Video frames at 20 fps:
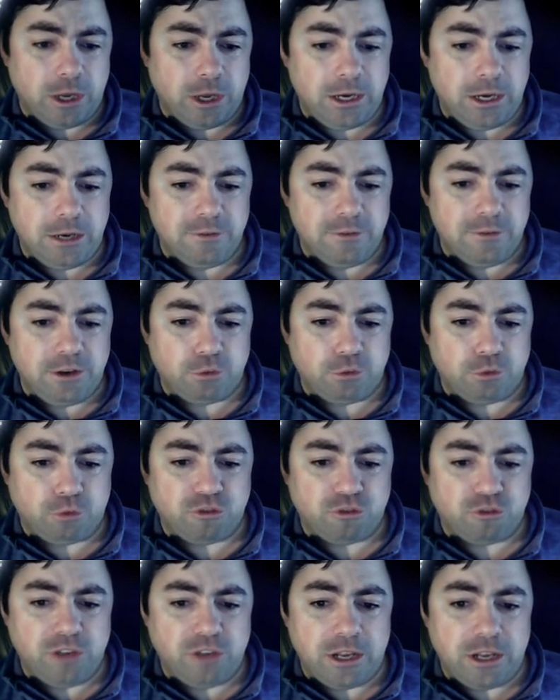at individual
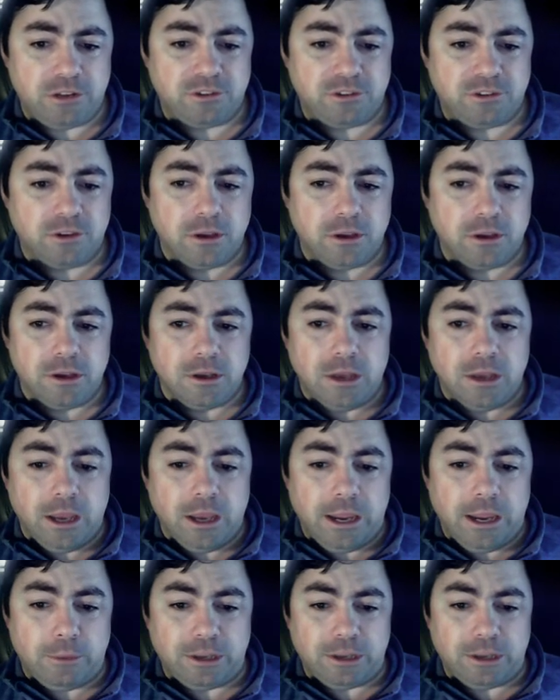states.
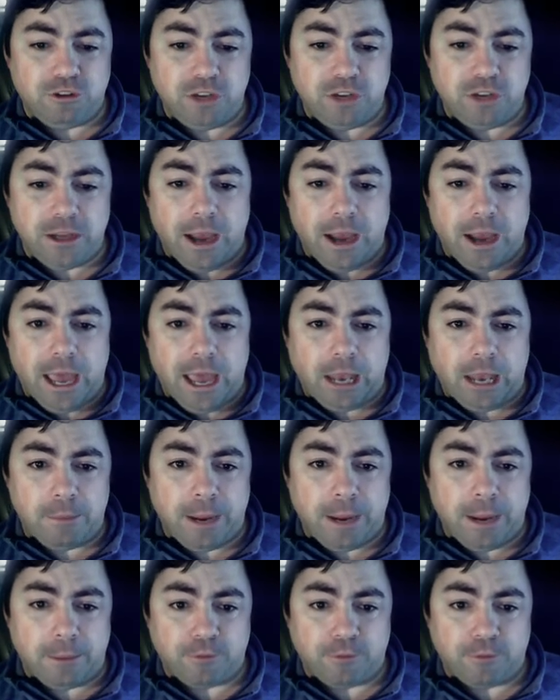And we can see
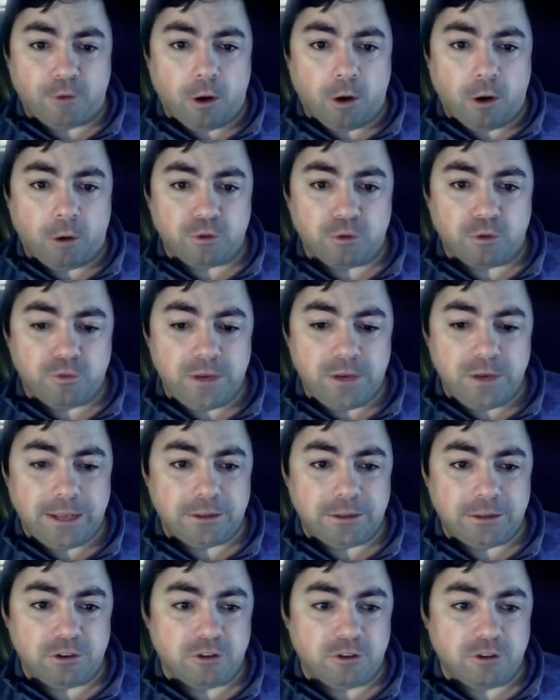Alabama for RSV
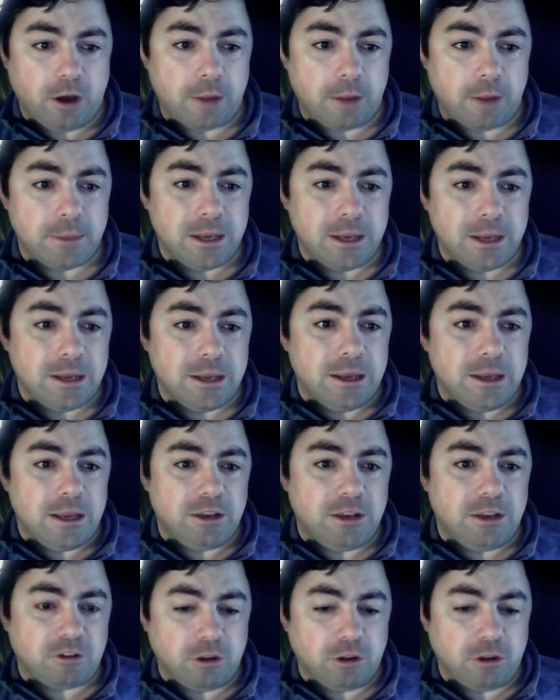at this time
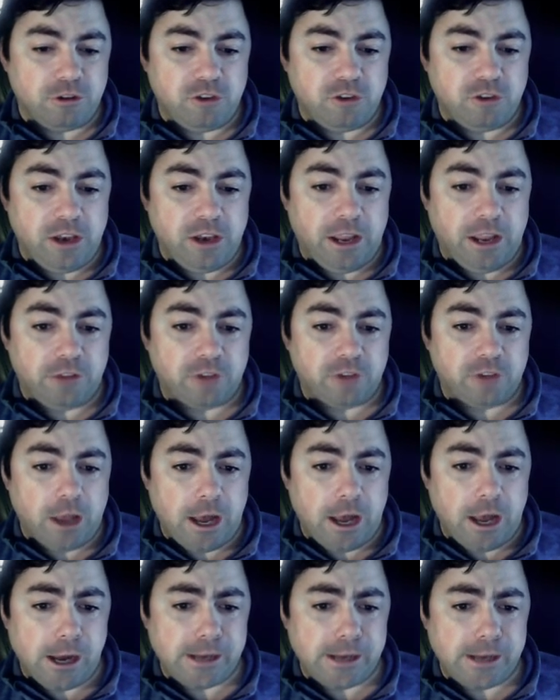is listed as
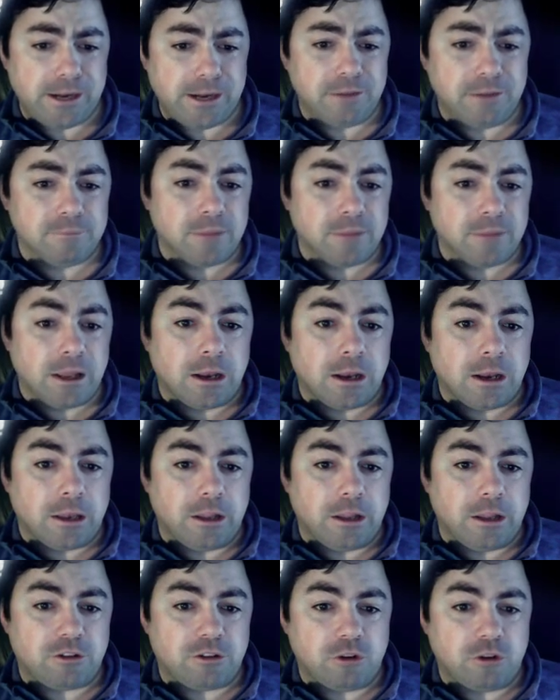high.
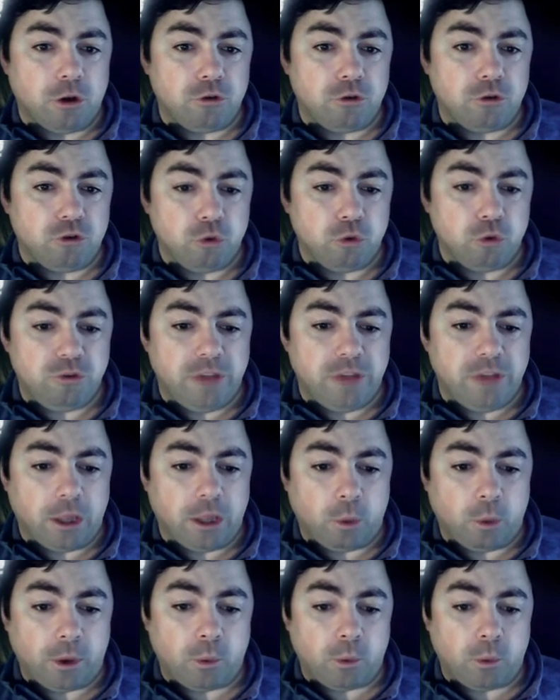Let's go to
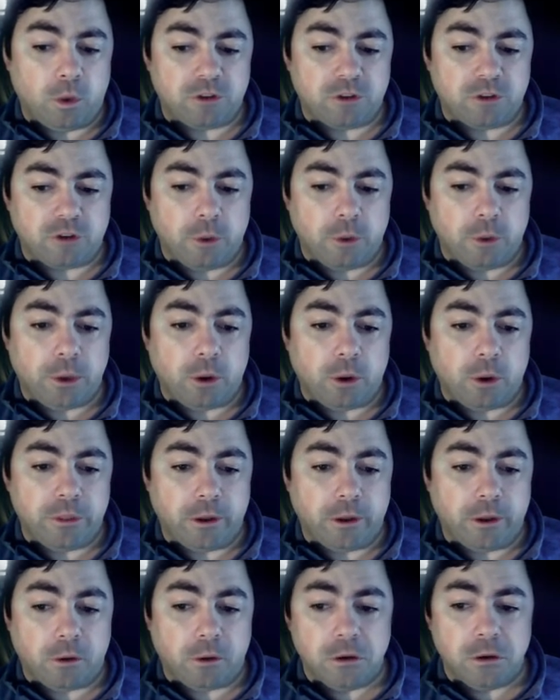Delaware. What's going on
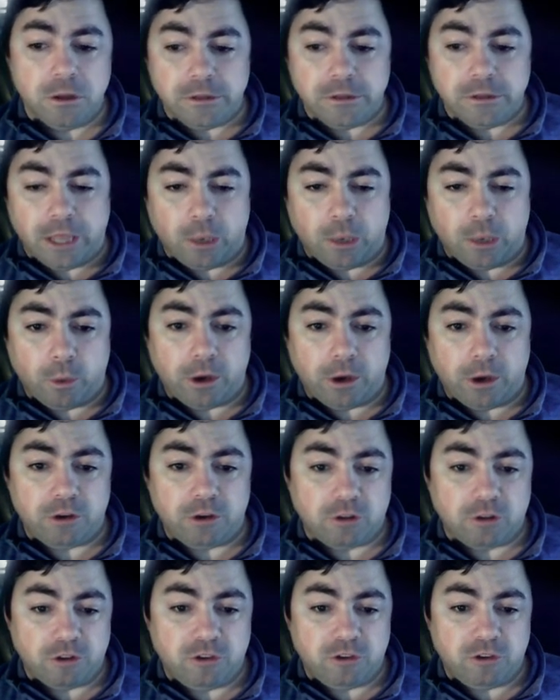there? Delaware is
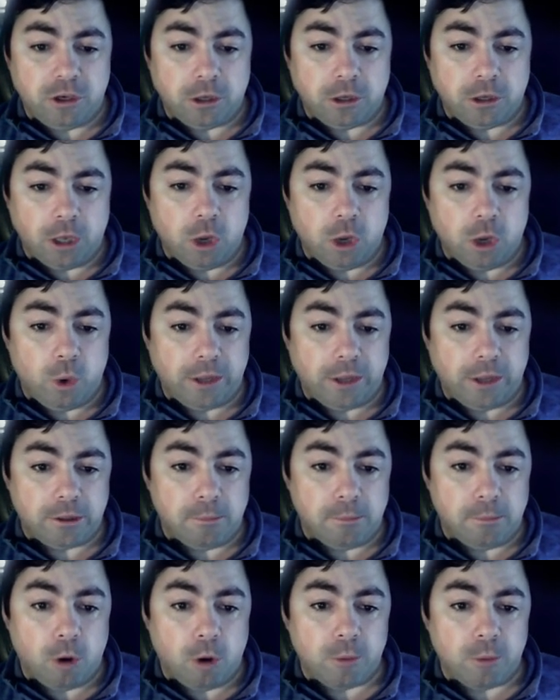listed low at the
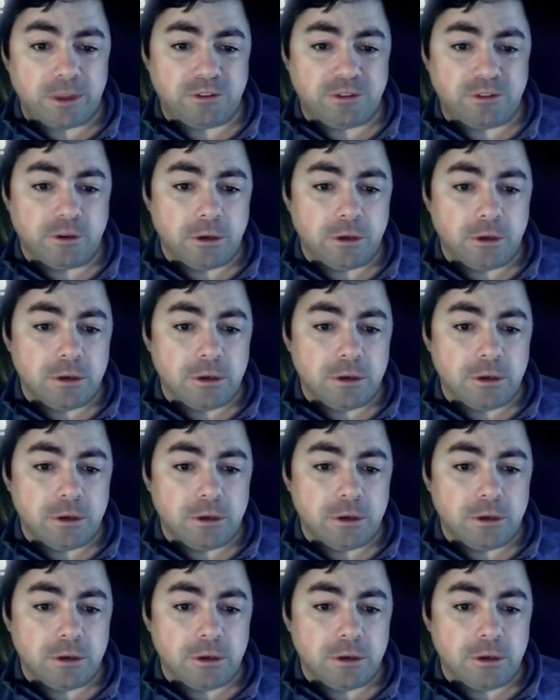moment.